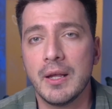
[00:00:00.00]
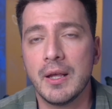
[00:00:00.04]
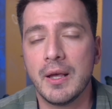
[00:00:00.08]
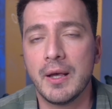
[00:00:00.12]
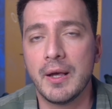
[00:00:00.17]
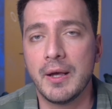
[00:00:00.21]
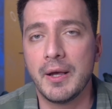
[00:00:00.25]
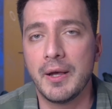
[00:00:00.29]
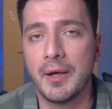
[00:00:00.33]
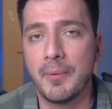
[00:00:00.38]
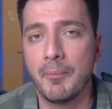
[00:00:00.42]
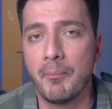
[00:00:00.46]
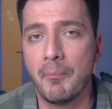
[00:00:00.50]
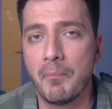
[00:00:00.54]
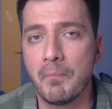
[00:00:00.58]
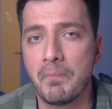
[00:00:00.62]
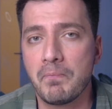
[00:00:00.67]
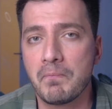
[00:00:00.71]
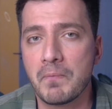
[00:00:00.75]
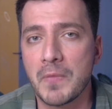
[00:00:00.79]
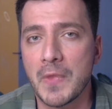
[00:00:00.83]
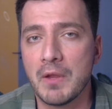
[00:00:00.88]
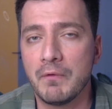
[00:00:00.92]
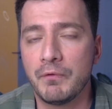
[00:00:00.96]

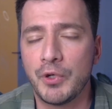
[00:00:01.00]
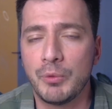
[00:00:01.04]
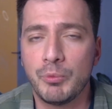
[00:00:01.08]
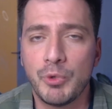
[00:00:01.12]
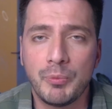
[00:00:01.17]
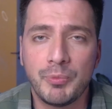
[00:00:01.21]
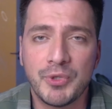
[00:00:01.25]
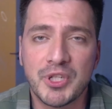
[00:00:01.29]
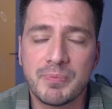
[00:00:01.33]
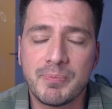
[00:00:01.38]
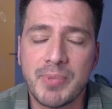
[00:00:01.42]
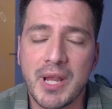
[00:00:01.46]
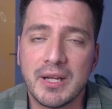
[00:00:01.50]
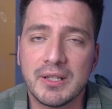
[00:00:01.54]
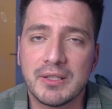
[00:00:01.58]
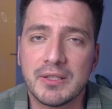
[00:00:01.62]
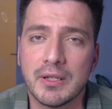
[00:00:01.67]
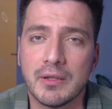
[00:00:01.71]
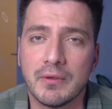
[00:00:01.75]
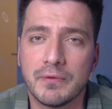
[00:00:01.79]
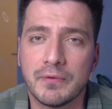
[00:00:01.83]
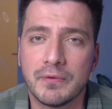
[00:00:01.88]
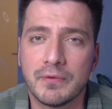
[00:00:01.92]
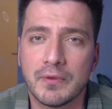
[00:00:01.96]
From your
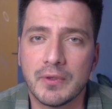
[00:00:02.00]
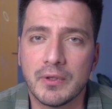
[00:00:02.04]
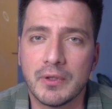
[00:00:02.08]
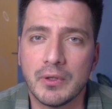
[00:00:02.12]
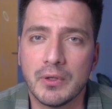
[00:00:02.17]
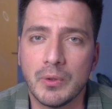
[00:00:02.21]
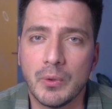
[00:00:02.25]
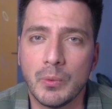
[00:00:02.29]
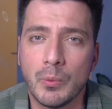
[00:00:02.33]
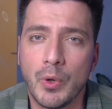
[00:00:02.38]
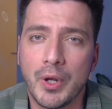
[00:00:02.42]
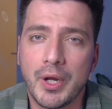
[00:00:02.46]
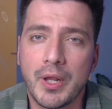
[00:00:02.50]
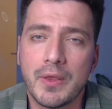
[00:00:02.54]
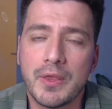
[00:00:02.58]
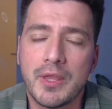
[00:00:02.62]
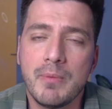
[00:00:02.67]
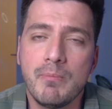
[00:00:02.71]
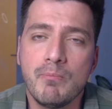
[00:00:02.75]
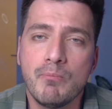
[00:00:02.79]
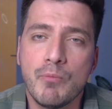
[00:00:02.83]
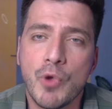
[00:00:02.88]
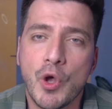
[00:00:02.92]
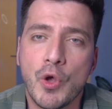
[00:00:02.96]
perspective, what are
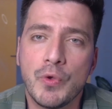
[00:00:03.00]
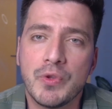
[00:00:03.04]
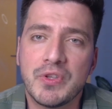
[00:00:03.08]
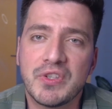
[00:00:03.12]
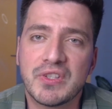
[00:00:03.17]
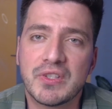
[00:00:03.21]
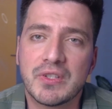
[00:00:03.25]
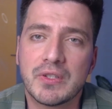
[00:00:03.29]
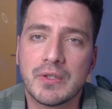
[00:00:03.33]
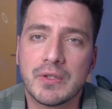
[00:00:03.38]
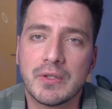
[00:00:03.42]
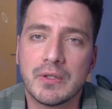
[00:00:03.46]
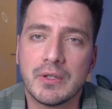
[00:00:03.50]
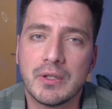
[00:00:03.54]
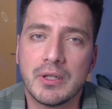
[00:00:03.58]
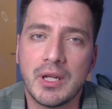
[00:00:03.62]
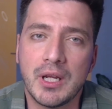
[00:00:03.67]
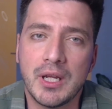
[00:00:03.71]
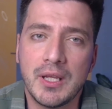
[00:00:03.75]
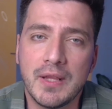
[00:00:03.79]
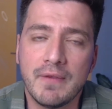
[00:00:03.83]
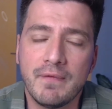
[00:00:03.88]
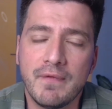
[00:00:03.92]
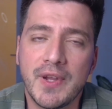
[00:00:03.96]
the most
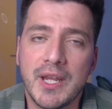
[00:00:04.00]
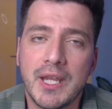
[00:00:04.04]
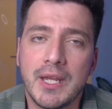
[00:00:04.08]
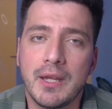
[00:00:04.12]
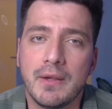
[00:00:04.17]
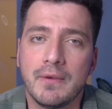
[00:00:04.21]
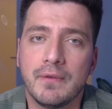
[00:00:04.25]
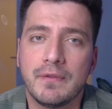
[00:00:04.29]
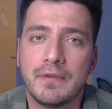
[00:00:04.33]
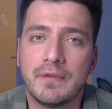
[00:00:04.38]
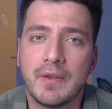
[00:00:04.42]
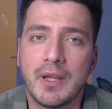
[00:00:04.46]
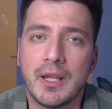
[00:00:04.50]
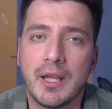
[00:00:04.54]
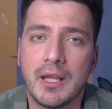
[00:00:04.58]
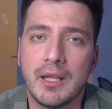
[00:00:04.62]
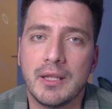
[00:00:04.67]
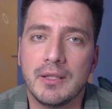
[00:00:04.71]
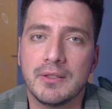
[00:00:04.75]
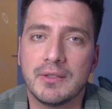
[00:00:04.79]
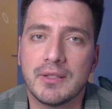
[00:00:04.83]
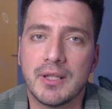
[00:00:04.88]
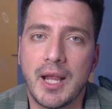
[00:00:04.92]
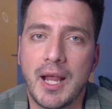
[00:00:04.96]
innovative
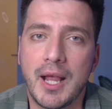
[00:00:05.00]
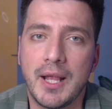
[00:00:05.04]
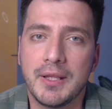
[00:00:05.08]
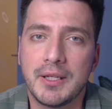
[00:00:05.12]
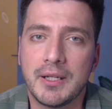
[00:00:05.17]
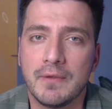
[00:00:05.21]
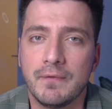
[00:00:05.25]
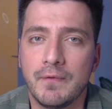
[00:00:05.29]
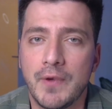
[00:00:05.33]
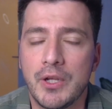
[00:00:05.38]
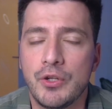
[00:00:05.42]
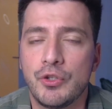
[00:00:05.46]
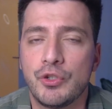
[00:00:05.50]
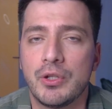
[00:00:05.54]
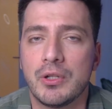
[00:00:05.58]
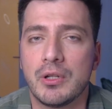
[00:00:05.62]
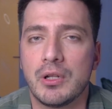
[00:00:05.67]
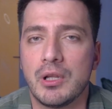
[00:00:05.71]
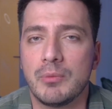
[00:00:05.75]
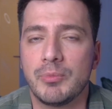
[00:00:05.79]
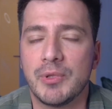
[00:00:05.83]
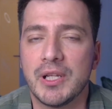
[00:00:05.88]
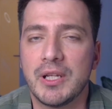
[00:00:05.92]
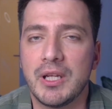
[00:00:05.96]
and
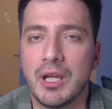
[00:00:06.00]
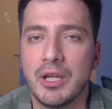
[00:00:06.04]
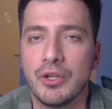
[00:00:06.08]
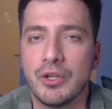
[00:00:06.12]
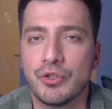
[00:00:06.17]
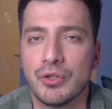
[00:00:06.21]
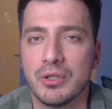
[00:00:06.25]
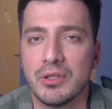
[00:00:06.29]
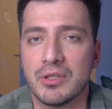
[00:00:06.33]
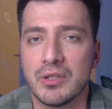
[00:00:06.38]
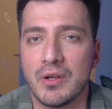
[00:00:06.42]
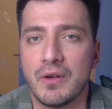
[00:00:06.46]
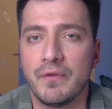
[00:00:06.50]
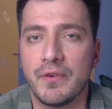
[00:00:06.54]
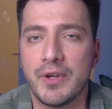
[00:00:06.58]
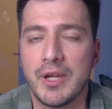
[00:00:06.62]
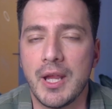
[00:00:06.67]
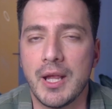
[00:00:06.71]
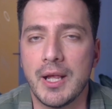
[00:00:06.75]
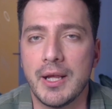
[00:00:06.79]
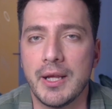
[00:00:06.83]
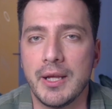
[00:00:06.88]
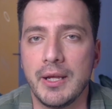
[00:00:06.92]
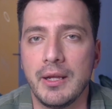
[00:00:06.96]
unconventional applications of
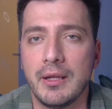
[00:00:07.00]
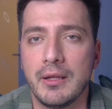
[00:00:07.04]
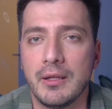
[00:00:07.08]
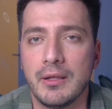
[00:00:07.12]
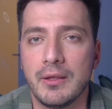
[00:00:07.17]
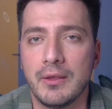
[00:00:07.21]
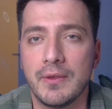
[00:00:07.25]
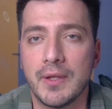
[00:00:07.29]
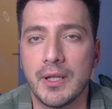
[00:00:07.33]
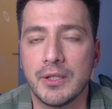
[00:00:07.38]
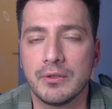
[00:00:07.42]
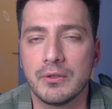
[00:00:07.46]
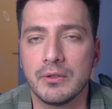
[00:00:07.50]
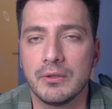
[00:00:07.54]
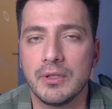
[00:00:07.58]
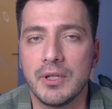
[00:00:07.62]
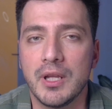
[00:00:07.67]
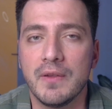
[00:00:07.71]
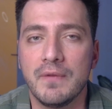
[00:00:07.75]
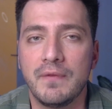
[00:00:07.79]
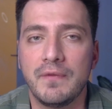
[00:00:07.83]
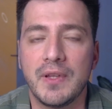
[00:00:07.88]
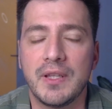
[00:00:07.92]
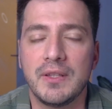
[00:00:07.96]
AI that could
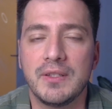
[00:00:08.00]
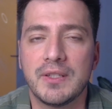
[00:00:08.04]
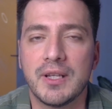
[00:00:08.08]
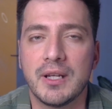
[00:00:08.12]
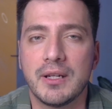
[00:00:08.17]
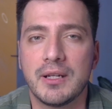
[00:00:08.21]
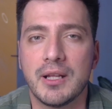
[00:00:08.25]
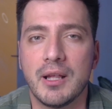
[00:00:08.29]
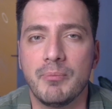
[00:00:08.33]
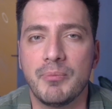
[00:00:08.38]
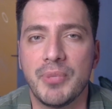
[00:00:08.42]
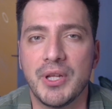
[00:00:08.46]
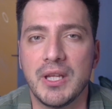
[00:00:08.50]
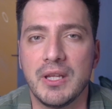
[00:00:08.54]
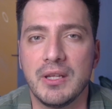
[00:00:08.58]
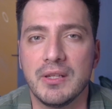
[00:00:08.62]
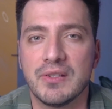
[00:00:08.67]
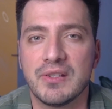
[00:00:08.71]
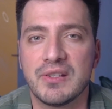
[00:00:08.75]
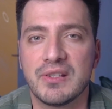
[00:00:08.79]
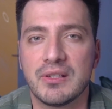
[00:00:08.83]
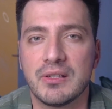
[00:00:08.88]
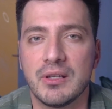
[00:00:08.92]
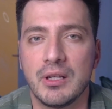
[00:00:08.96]
give fintech
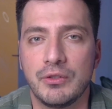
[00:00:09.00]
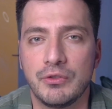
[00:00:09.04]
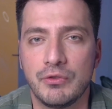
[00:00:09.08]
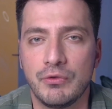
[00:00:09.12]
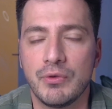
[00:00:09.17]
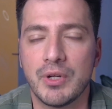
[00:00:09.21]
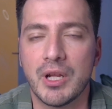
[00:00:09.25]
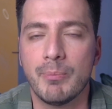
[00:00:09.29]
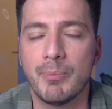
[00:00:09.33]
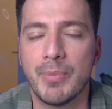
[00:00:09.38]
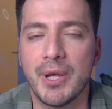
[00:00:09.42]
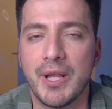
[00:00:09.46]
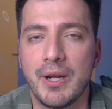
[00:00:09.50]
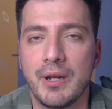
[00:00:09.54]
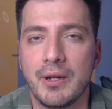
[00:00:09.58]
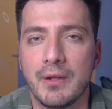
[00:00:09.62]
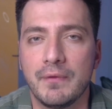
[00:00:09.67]
companies a true competitive